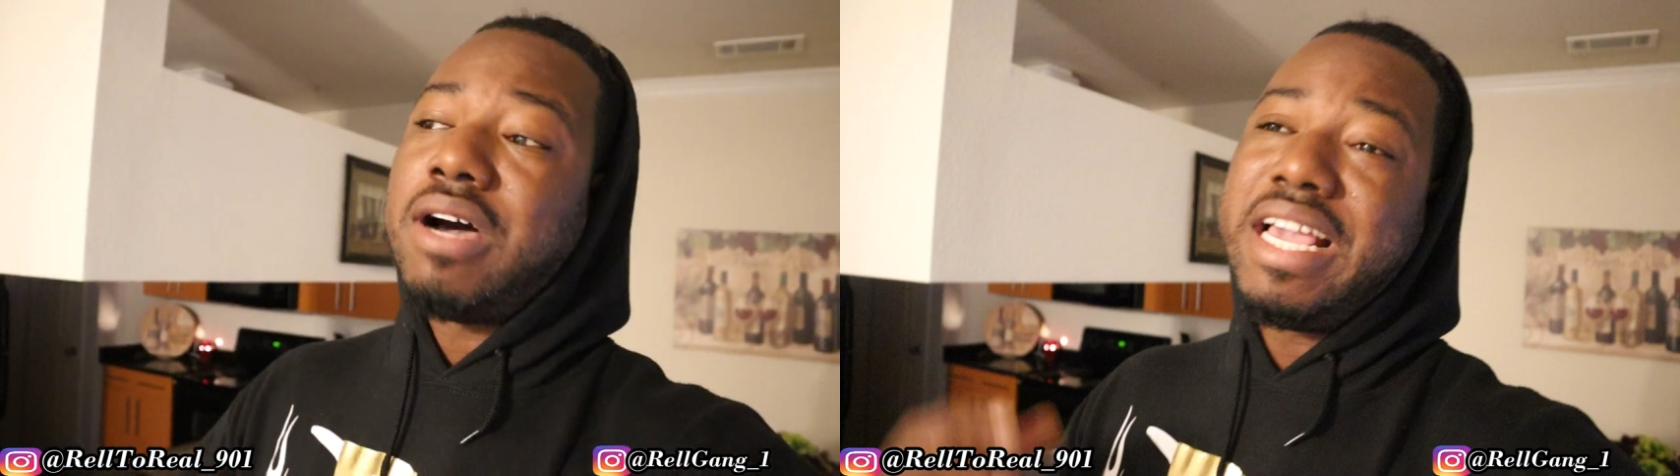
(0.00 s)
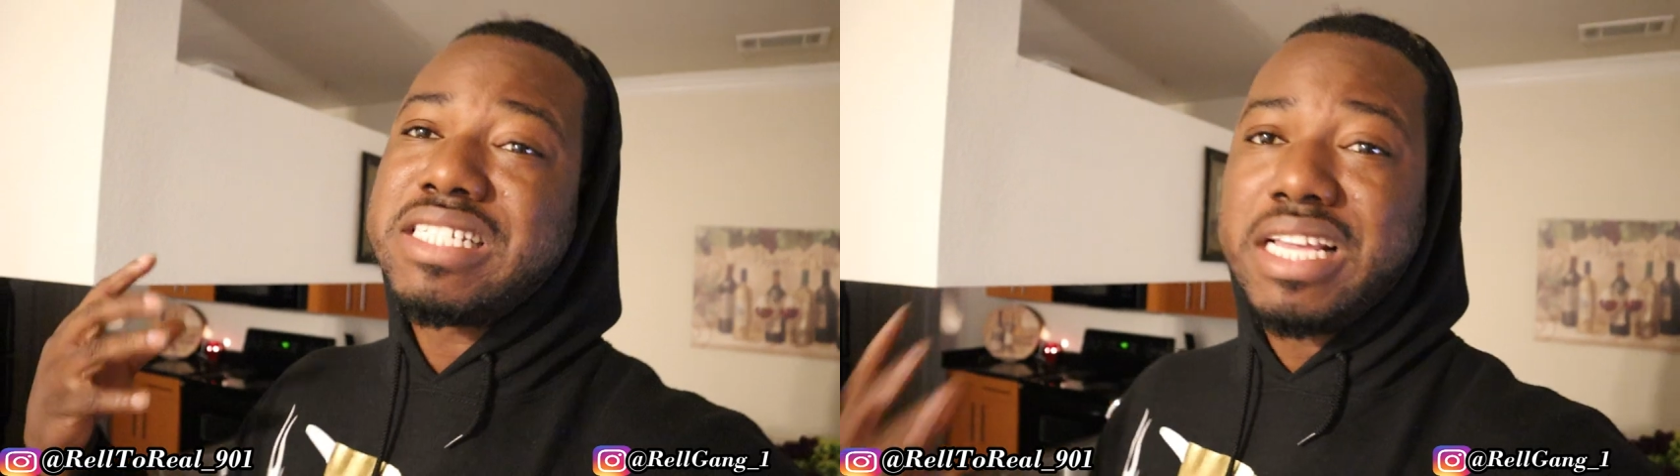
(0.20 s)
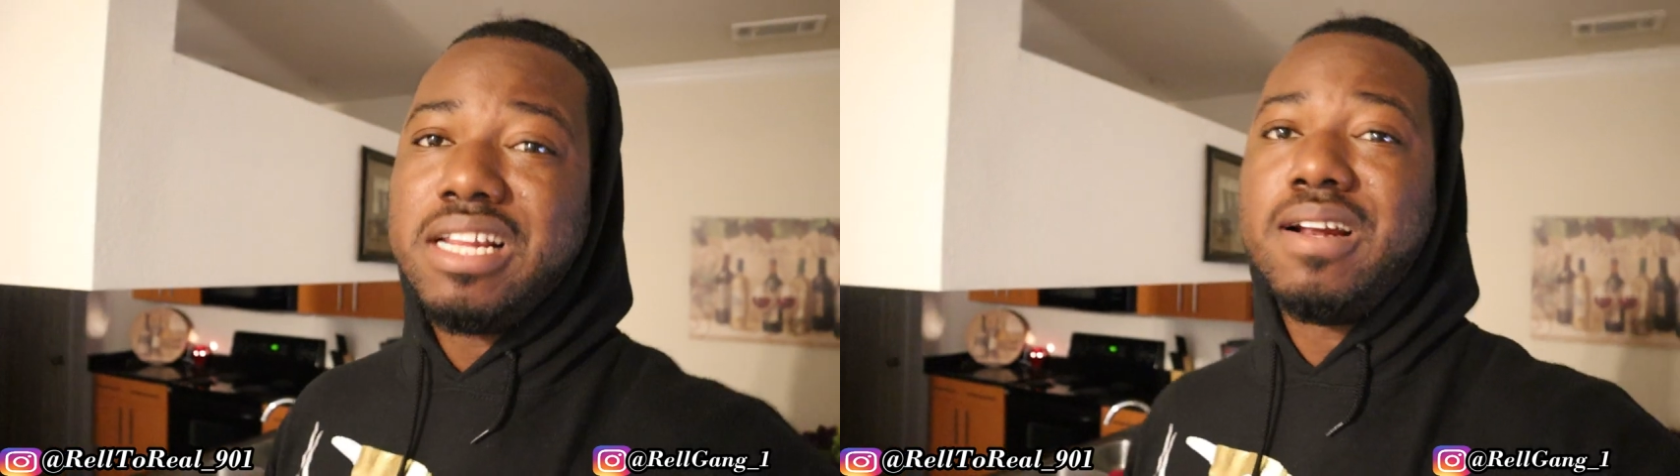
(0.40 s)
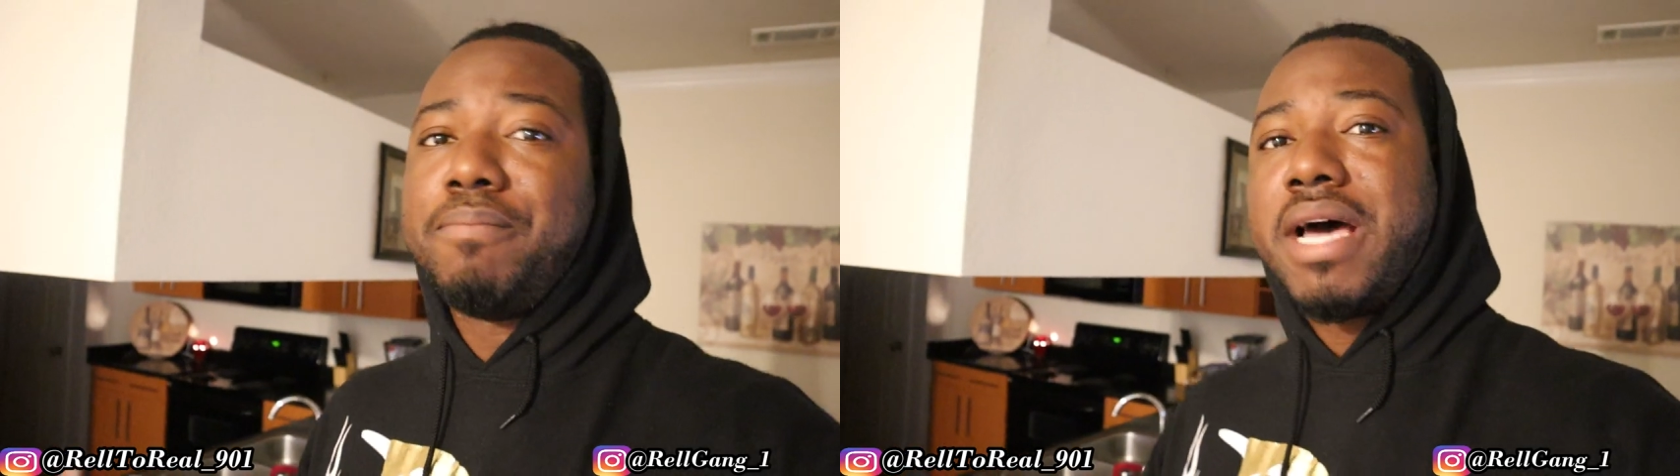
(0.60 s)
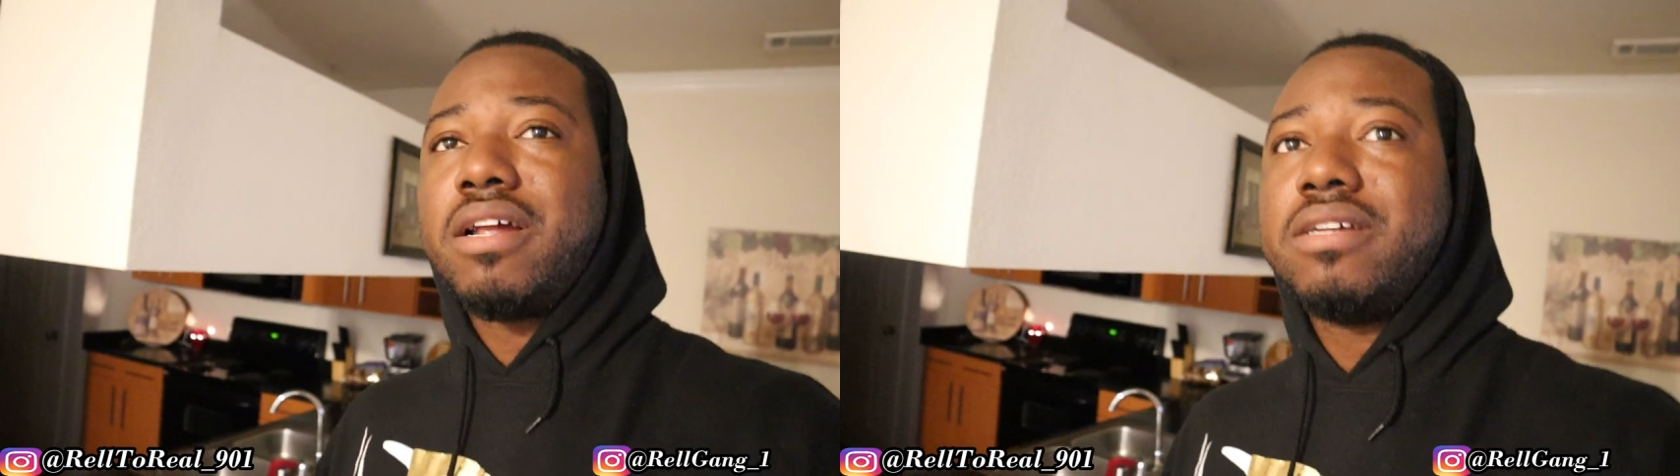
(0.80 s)
No, I ain't say nothing
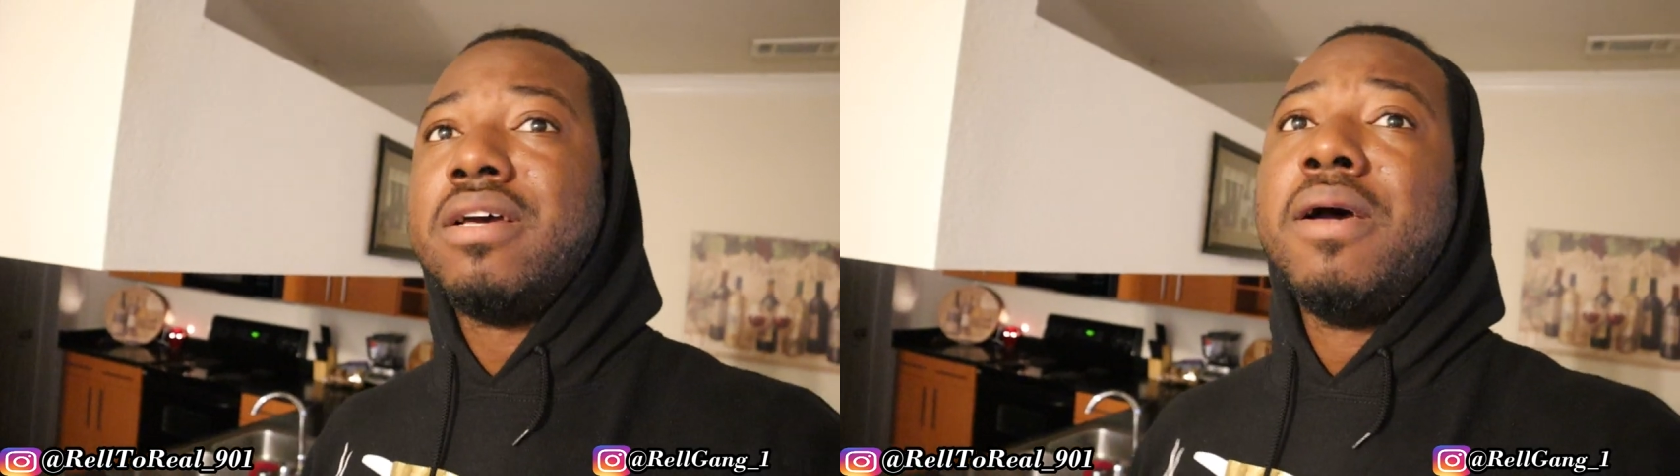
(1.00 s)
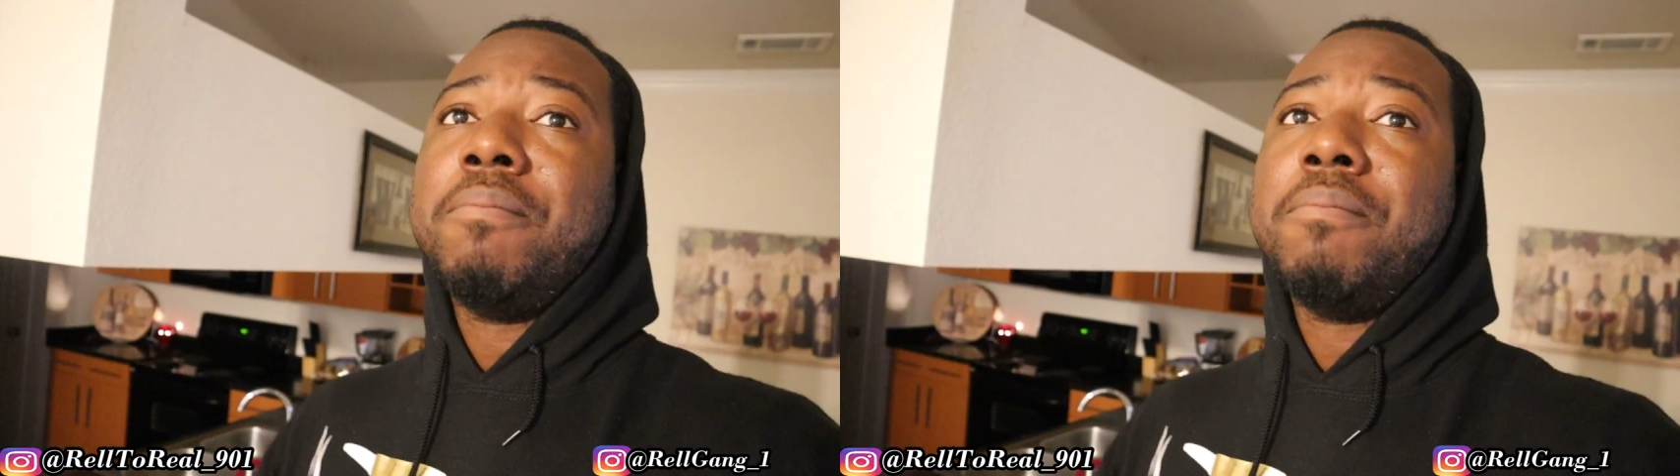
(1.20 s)
about it,